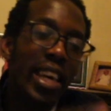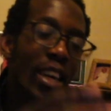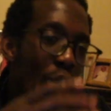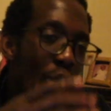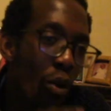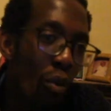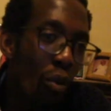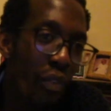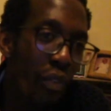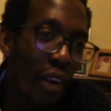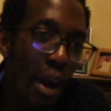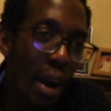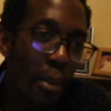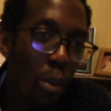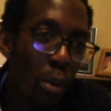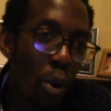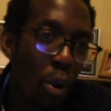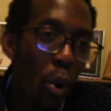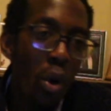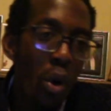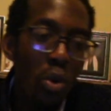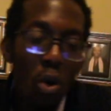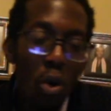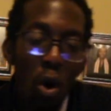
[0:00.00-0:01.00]
you,
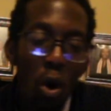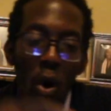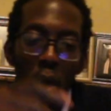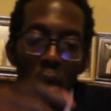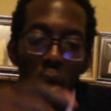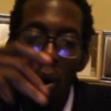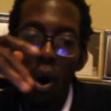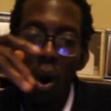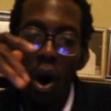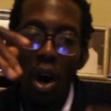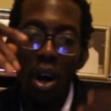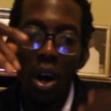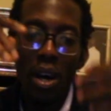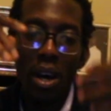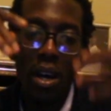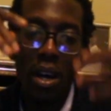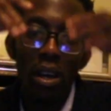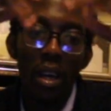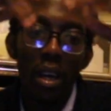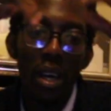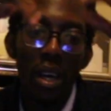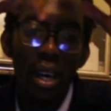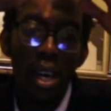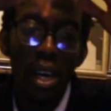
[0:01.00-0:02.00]
famo, yo,
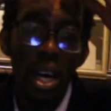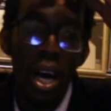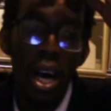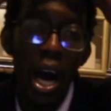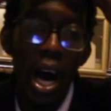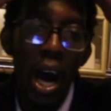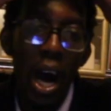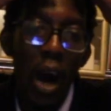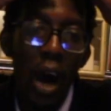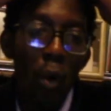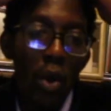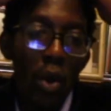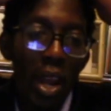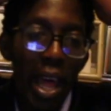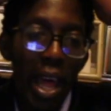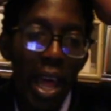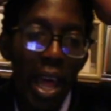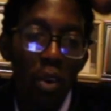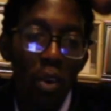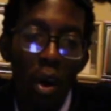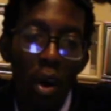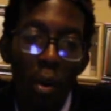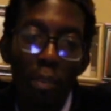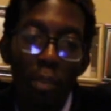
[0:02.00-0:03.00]
how will I
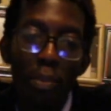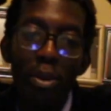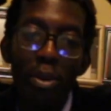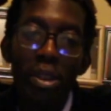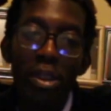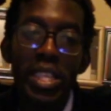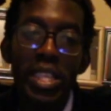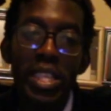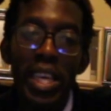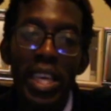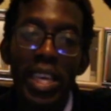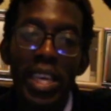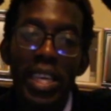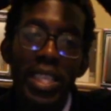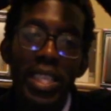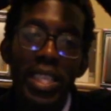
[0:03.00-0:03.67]
compensate?